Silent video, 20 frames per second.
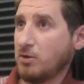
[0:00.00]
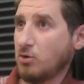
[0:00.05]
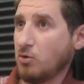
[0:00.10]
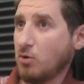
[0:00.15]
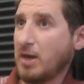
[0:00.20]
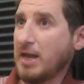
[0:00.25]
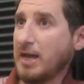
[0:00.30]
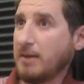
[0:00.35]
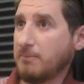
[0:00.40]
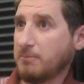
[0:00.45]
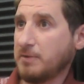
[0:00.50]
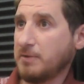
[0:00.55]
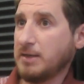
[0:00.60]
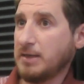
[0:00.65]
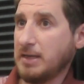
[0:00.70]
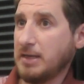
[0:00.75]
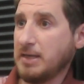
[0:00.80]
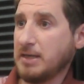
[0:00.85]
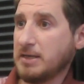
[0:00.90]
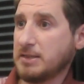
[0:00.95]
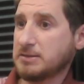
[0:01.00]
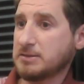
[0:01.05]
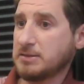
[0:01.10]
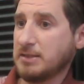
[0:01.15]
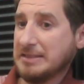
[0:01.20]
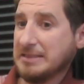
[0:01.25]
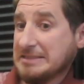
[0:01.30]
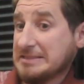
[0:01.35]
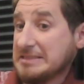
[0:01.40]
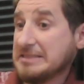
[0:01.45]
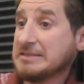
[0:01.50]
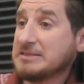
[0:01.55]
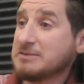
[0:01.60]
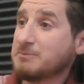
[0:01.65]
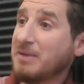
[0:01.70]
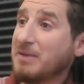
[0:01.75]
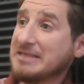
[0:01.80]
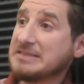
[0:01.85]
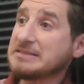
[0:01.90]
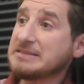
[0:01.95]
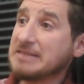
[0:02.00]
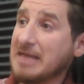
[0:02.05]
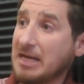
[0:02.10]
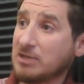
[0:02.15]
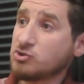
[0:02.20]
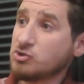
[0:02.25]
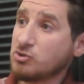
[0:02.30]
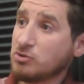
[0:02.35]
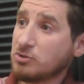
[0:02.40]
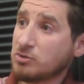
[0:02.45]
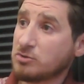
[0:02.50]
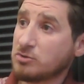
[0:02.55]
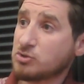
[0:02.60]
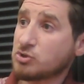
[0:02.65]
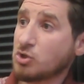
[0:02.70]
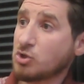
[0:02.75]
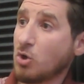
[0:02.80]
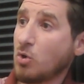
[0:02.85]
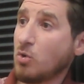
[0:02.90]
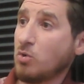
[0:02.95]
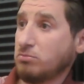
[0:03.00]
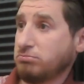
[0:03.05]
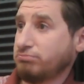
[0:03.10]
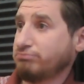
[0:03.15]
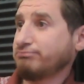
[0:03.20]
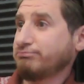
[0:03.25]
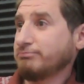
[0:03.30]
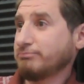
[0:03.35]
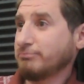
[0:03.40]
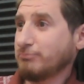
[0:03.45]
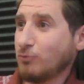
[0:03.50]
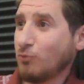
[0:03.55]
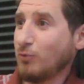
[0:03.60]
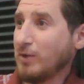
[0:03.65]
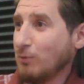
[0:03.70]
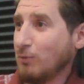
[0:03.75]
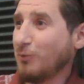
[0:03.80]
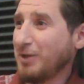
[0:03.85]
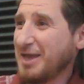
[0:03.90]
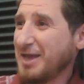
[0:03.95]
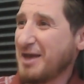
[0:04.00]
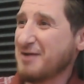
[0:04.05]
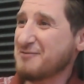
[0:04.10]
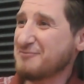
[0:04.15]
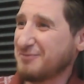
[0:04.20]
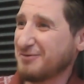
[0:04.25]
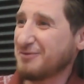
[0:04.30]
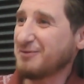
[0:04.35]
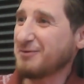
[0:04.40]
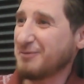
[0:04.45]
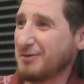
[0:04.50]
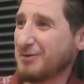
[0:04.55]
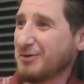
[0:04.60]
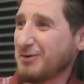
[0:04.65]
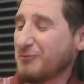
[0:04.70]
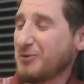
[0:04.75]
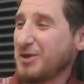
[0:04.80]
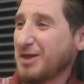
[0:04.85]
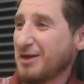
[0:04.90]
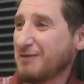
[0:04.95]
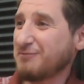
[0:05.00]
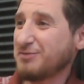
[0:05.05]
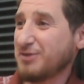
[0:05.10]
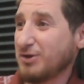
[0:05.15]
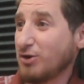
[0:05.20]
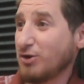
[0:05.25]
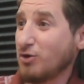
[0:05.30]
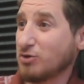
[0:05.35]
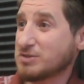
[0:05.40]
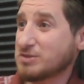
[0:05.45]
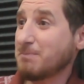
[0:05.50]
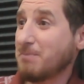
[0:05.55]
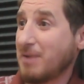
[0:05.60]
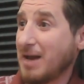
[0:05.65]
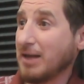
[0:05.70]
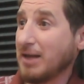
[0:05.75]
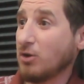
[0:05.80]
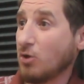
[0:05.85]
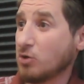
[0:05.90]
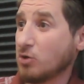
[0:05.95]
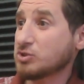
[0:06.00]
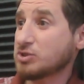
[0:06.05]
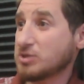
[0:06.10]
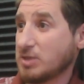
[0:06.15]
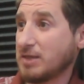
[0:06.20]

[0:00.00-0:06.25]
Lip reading: law library exists by statute. So we have the laws, the bylaws